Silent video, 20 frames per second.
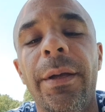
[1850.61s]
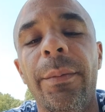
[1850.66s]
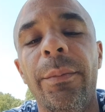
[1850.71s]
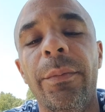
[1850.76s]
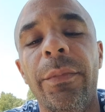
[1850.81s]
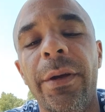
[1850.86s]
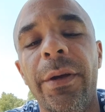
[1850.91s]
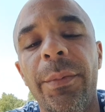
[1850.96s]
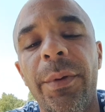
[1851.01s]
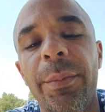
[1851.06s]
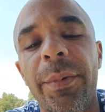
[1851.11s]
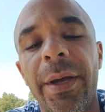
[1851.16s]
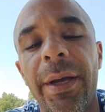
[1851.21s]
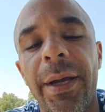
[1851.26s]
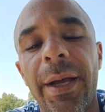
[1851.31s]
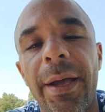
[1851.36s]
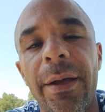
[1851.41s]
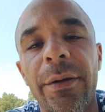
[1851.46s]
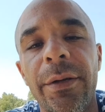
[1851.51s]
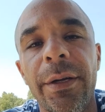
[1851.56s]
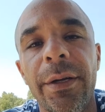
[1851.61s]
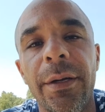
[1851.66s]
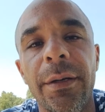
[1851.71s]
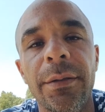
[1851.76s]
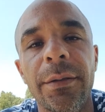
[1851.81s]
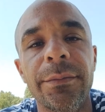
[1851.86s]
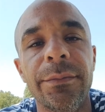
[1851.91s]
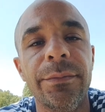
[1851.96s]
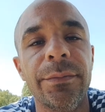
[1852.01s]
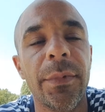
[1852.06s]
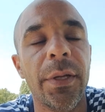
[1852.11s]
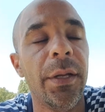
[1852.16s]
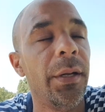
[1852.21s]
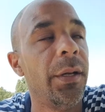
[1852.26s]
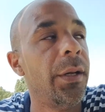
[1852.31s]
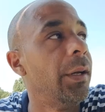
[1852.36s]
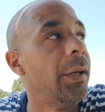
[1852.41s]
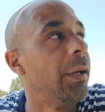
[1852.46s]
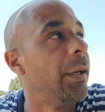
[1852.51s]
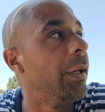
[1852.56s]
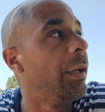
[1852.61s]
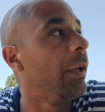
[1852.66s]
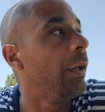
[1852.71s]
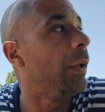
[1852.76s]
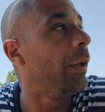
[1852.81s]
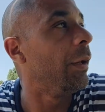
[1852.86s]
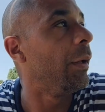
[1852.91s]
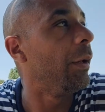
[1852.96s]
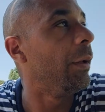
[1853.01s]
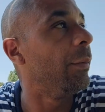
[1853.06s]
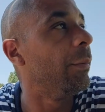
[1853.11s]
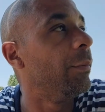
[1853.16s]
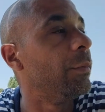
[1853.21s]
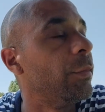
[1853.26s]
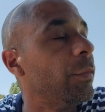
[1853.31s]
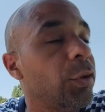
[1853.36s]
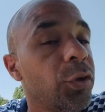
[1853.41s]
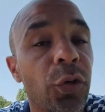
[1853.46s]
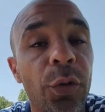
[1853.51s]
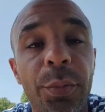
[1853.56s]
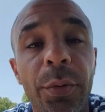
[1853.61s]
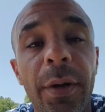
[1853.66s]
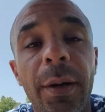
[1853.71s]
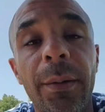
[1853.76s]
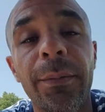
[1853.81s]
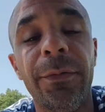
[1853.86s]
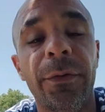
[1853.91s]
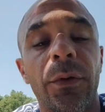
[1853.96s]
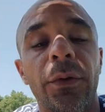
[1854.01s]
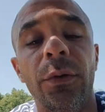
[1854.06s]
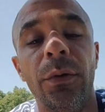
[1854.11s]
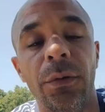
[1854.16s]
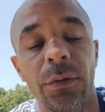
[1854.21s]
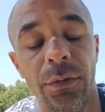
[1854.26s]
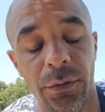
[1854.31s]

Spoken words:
and bringing me back out here. Super helpful,